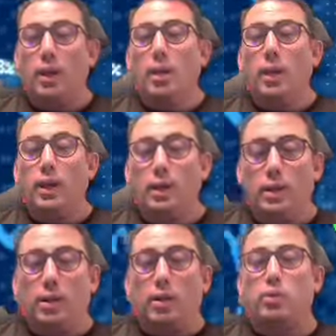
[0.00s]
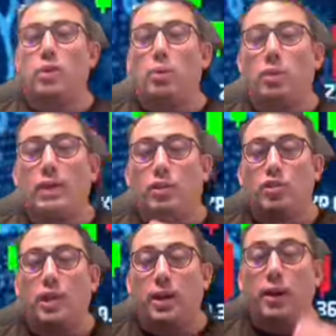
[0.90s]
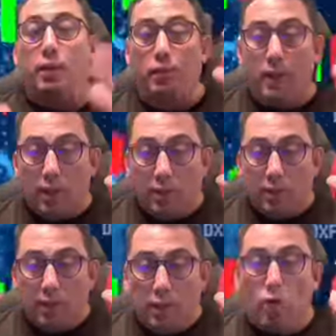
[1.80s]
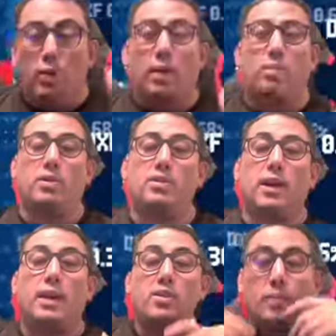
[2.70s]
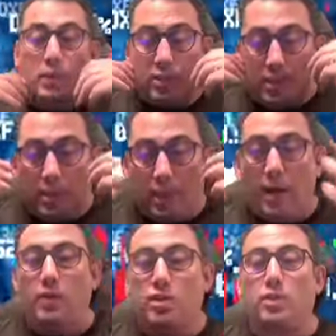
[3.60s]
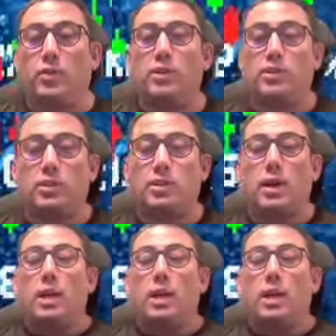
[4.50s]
in here also I would like to share if newcomers, especially young generation,